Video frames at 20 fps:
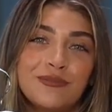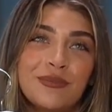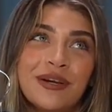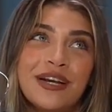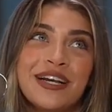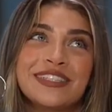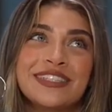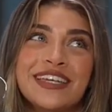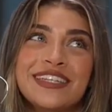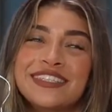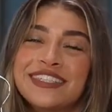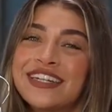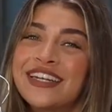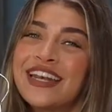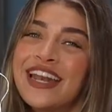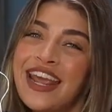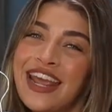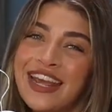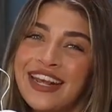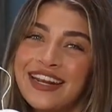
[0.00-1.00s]
because I
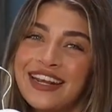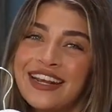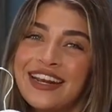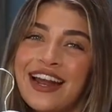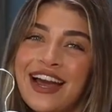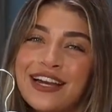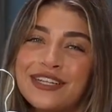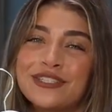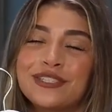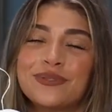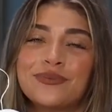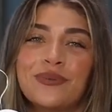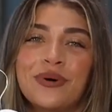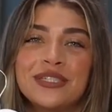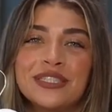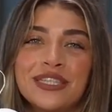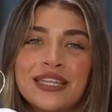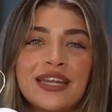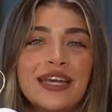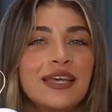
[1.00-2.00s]
didn't hate it, I just
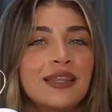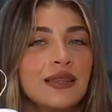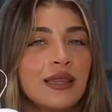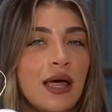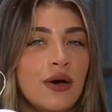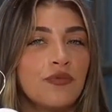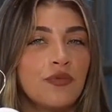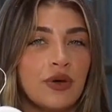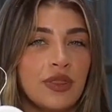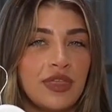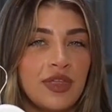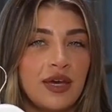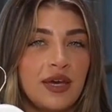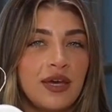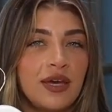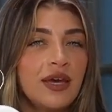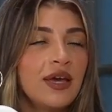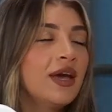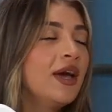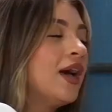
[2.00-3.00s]
wasn't in love with it.